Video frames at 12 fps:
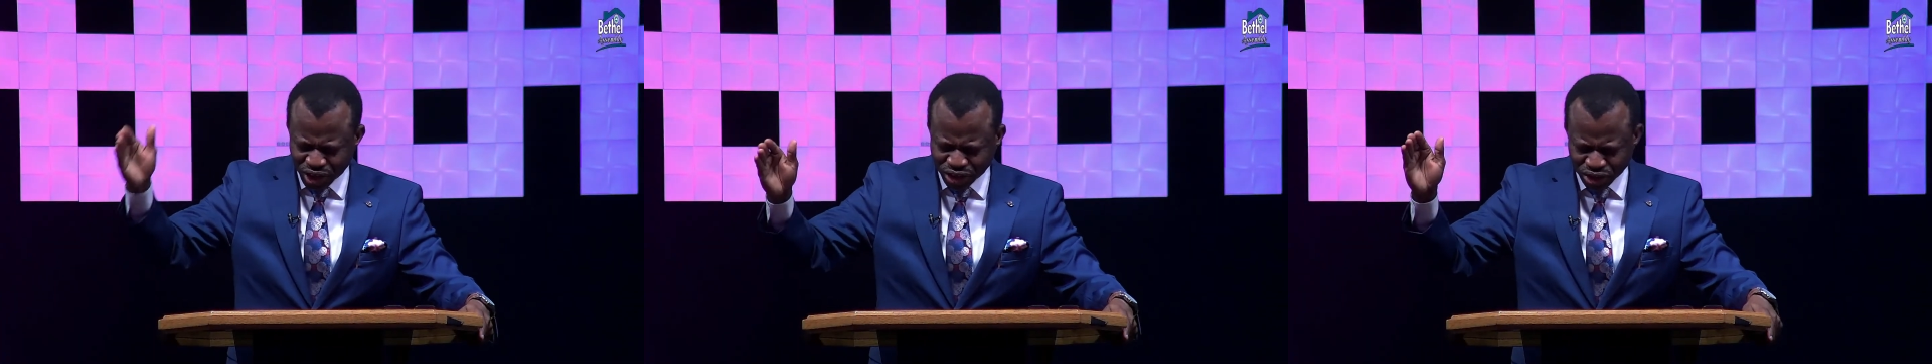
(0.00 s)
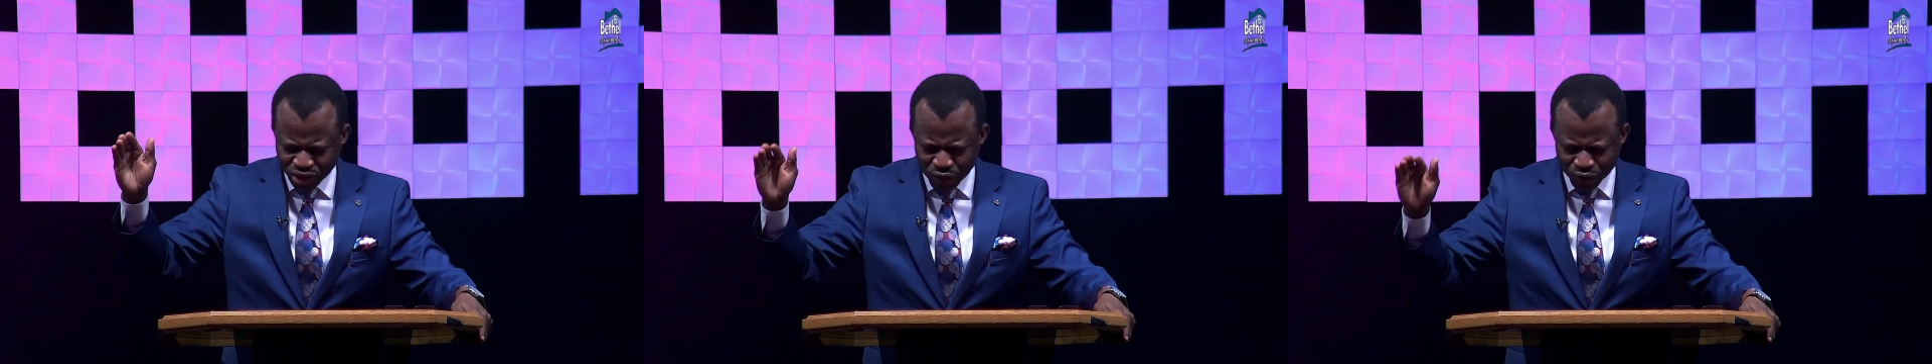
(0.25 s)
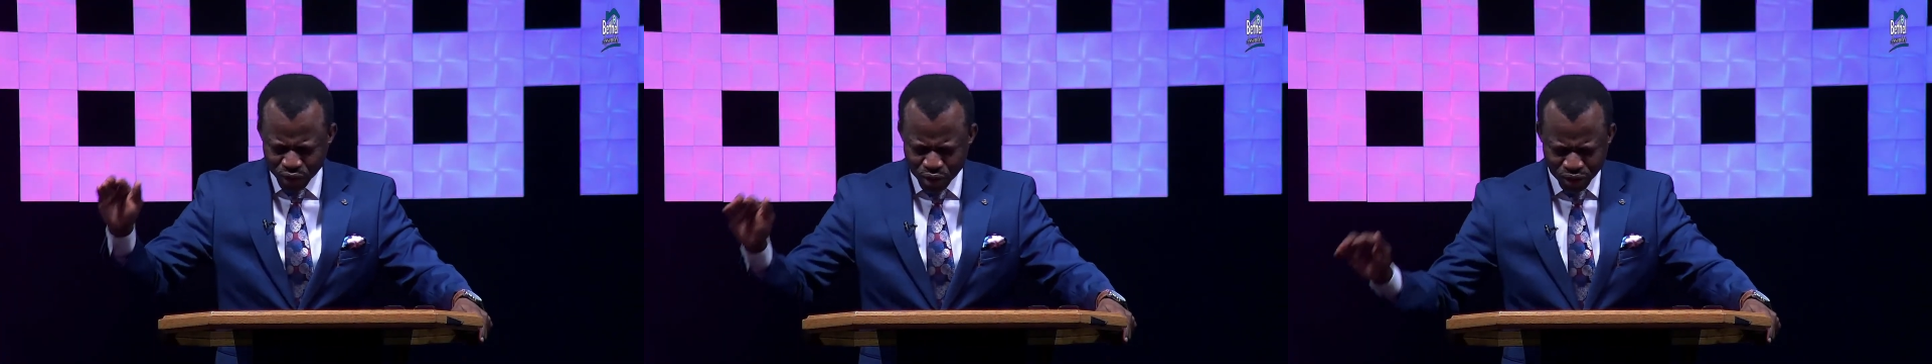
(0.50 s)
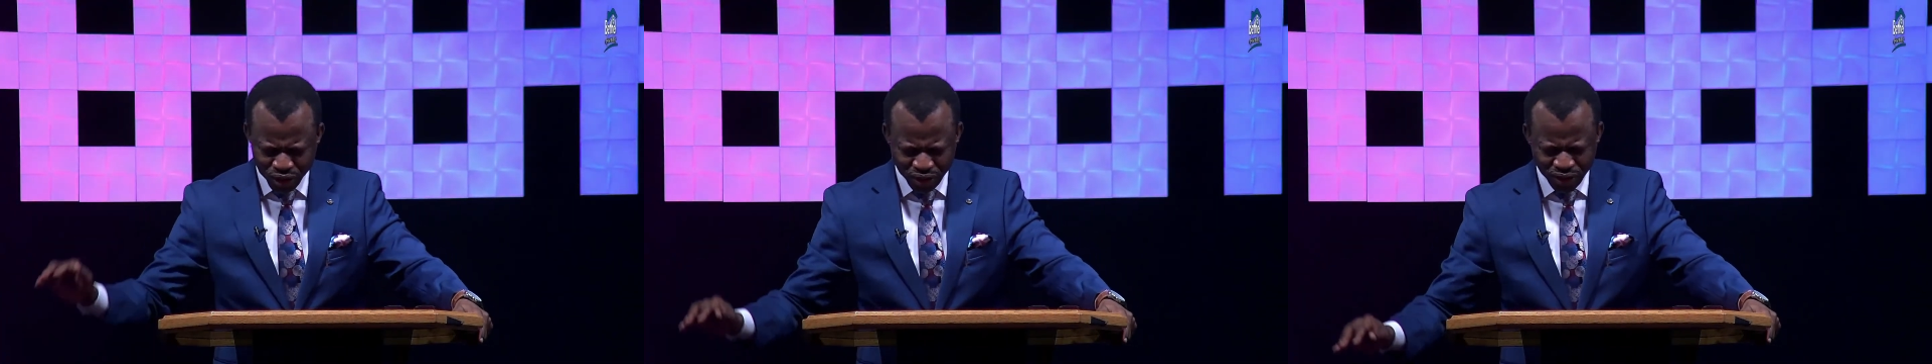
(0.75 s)
of glory.
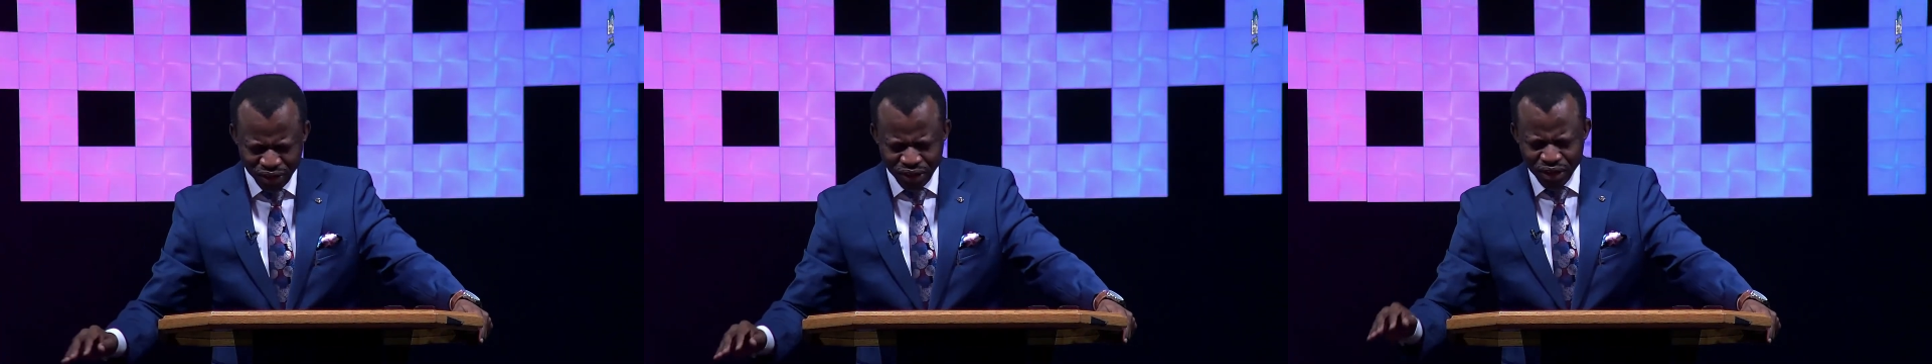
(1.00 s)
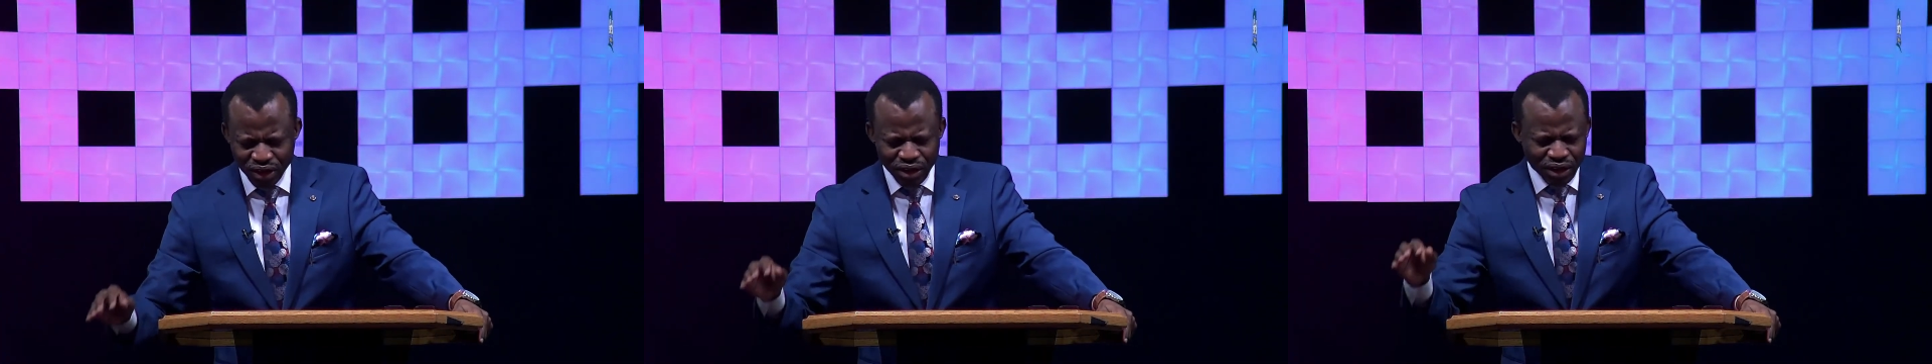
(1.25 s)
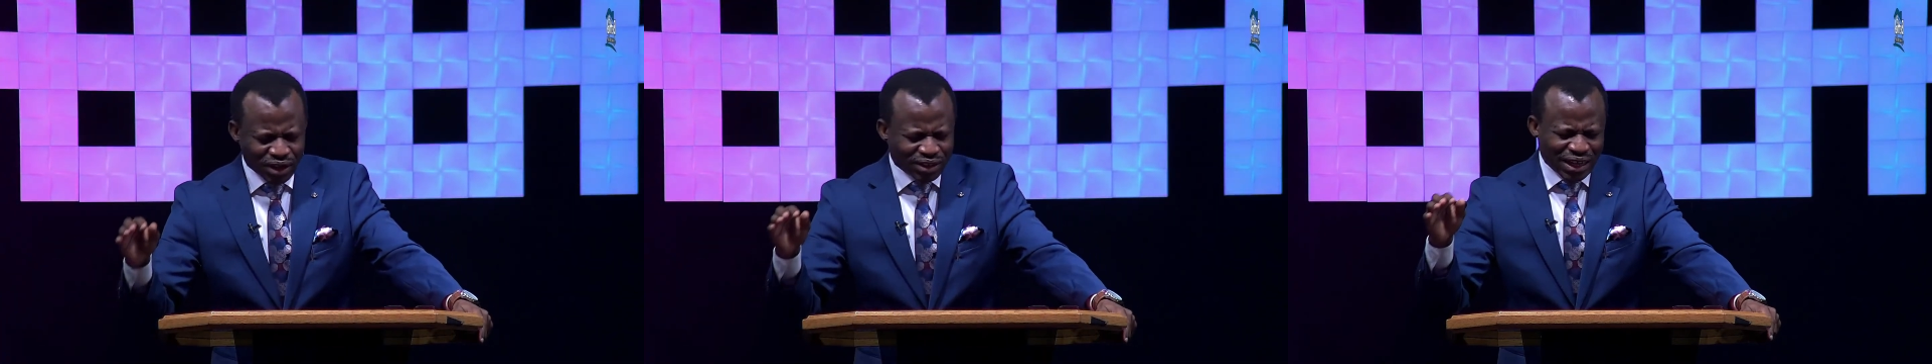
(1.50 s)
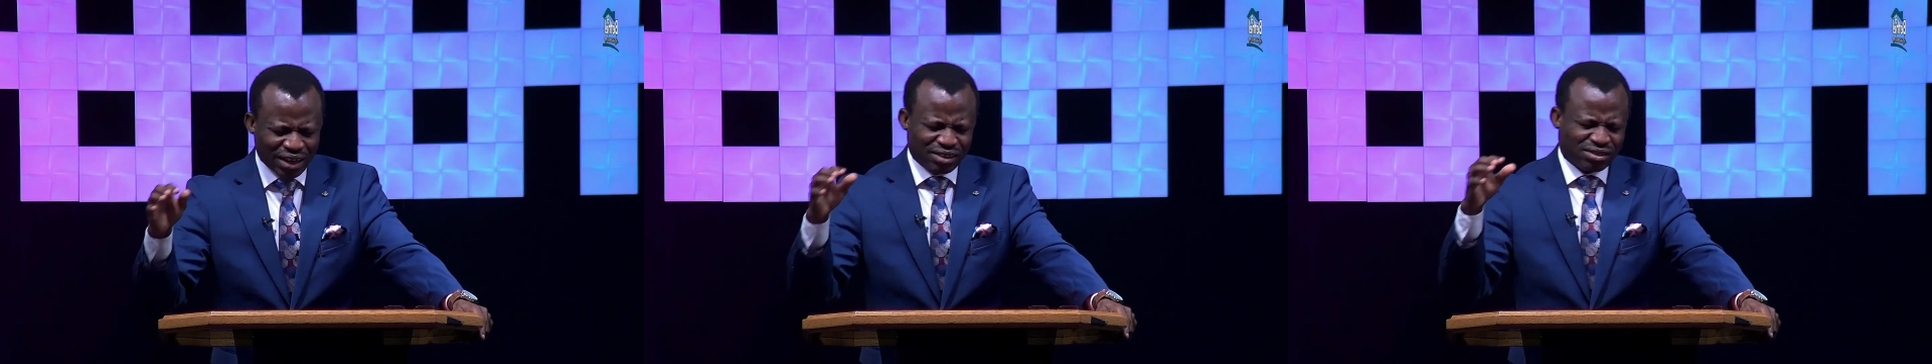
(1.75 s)
There
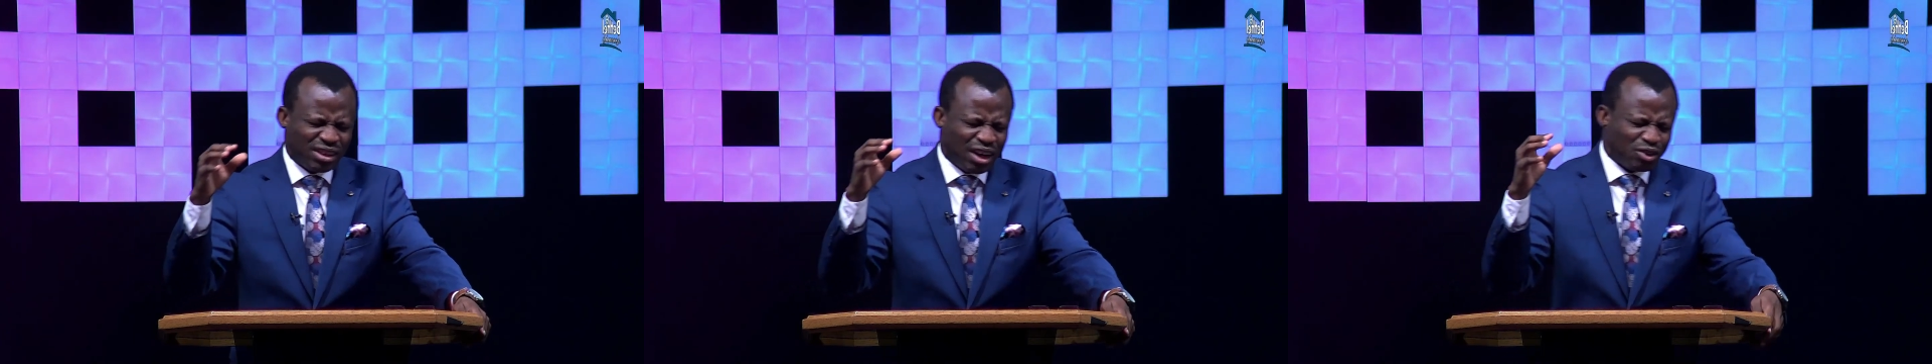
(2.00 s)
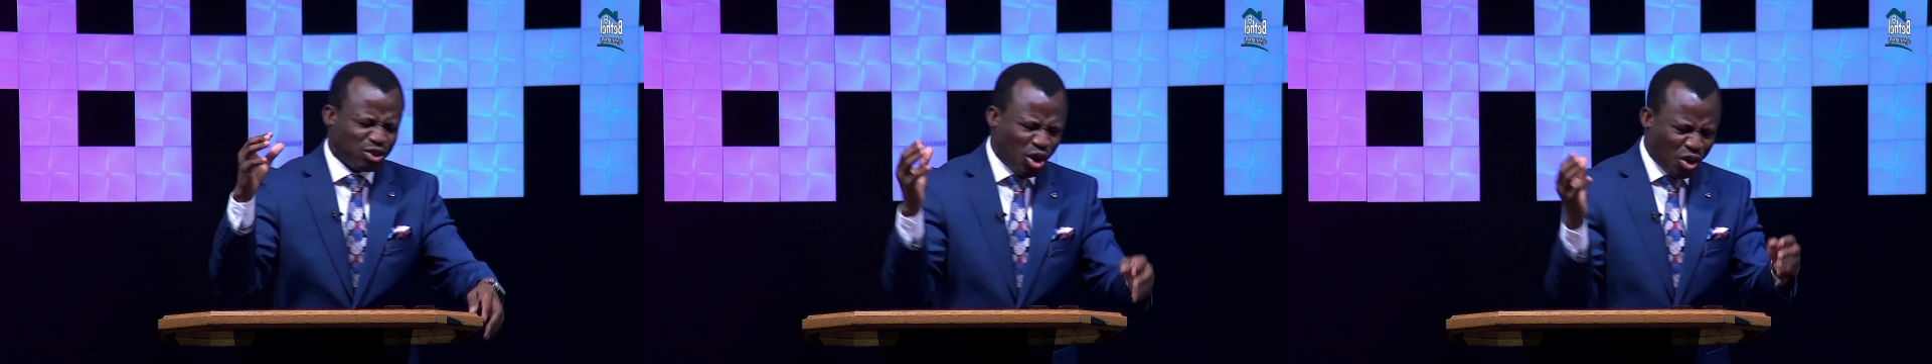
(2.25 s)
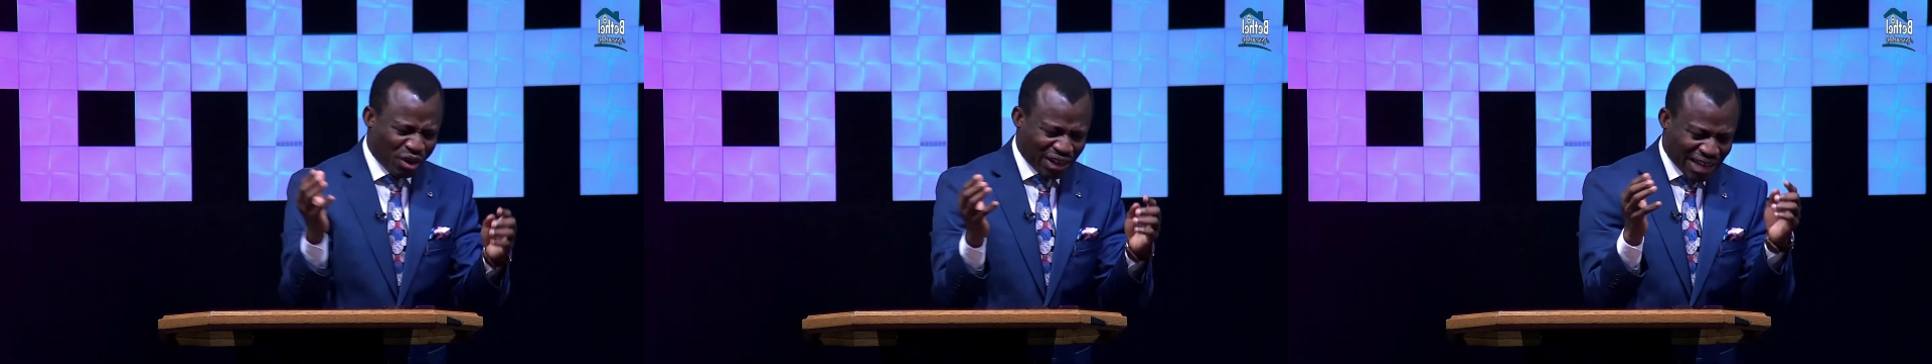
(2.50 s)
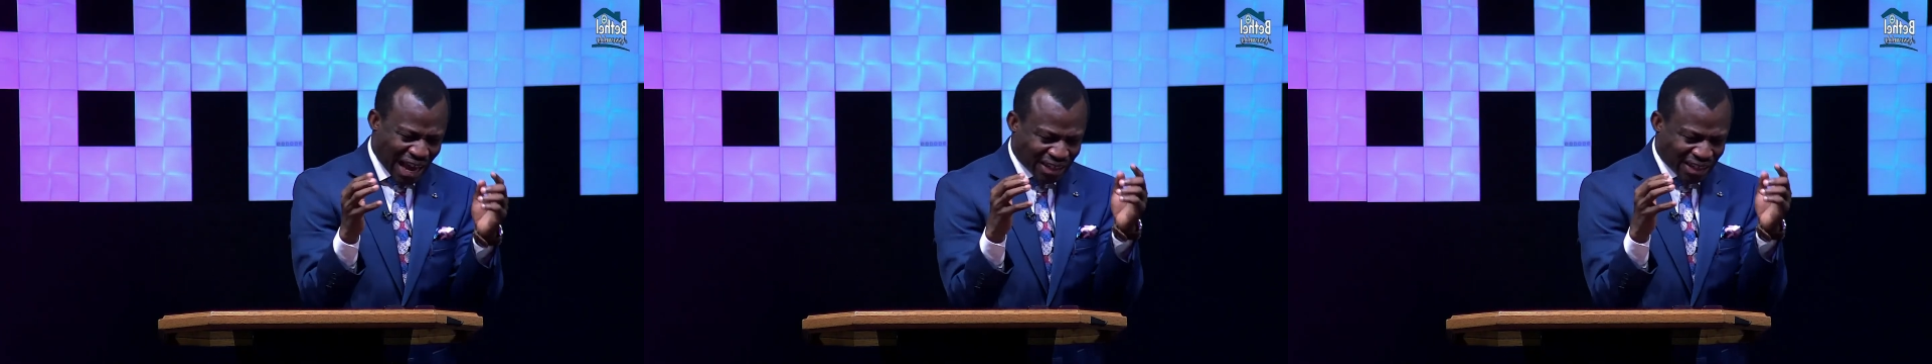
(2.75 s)
is the glory that